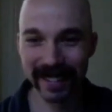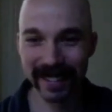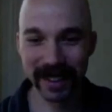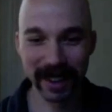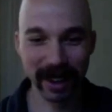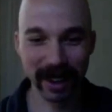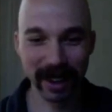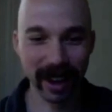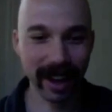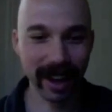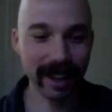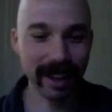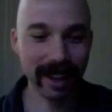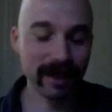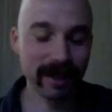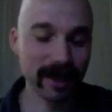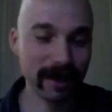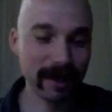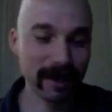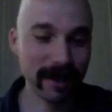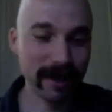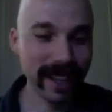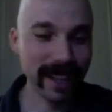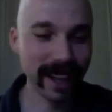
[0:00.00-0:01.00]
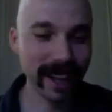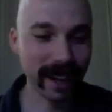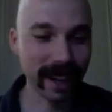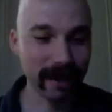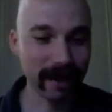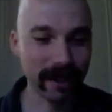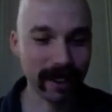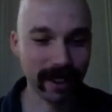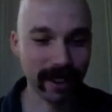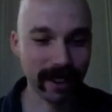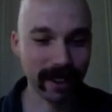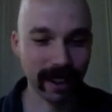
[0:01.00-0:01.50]
to me, I
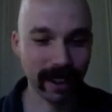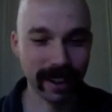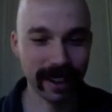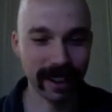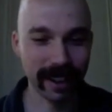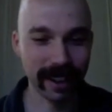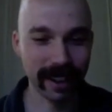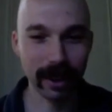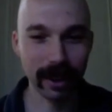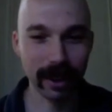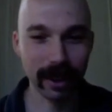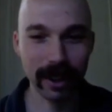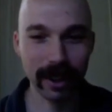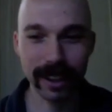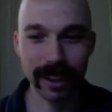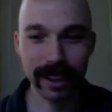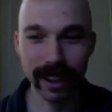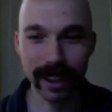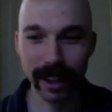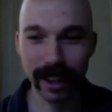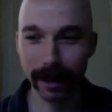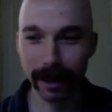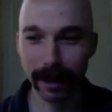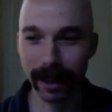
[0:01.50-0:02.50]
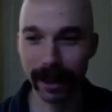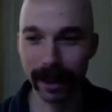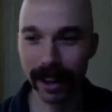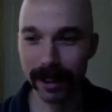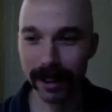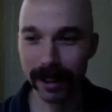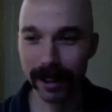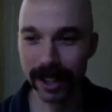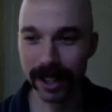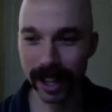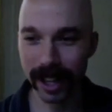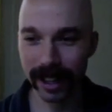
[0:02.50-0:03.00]
feel like you can think about
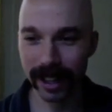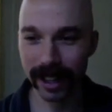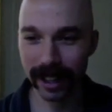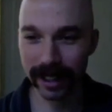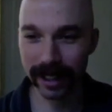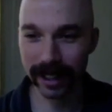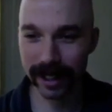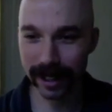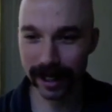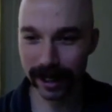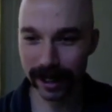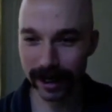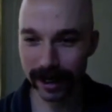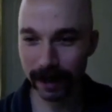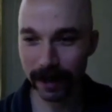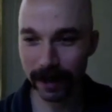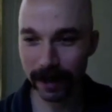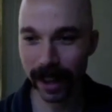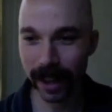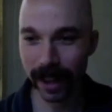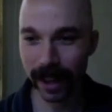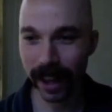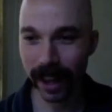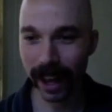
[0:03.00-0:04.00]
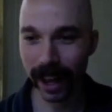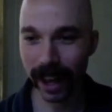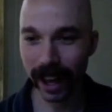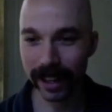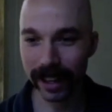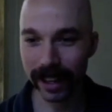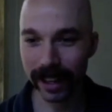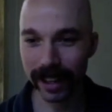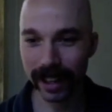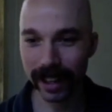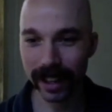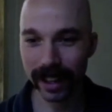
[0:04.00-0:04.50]
Henry Jenkins
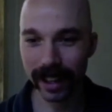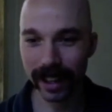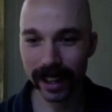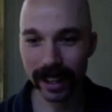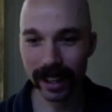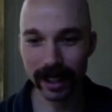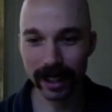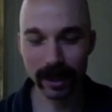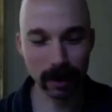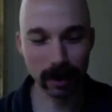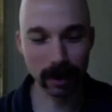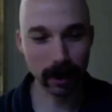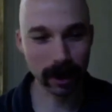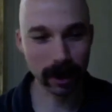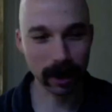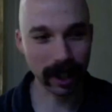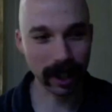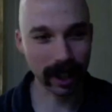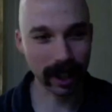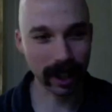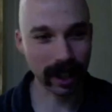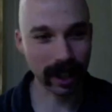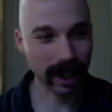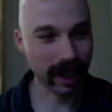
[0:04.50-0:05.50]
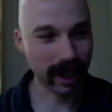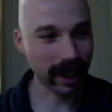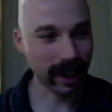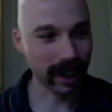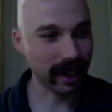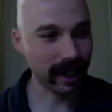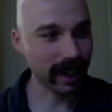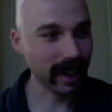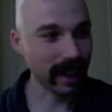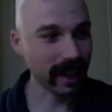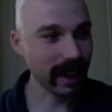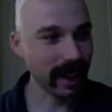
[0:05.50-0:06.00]
and his work
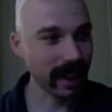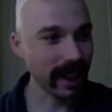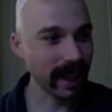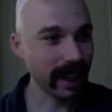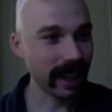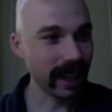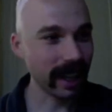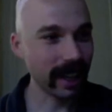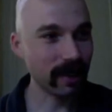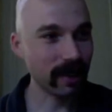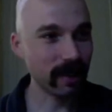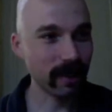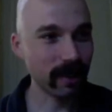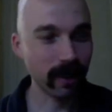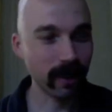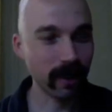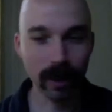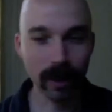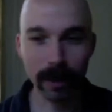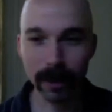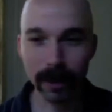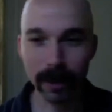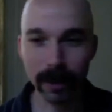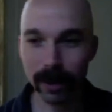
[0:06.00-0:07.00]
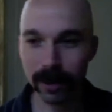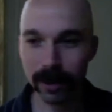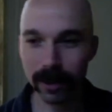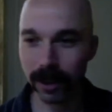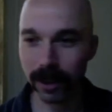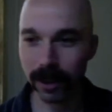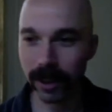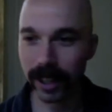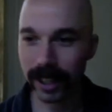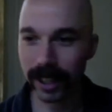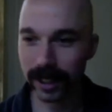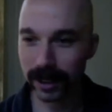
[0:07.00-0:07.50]
on informal
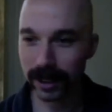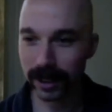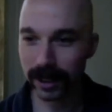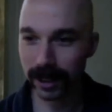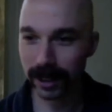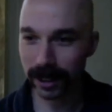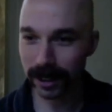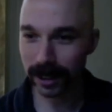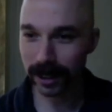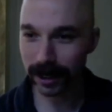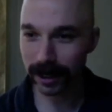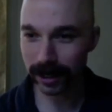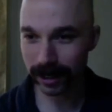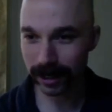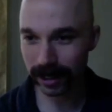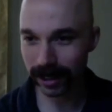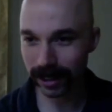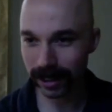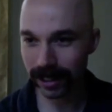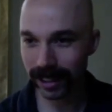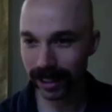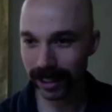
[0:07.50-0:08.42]
learning circles,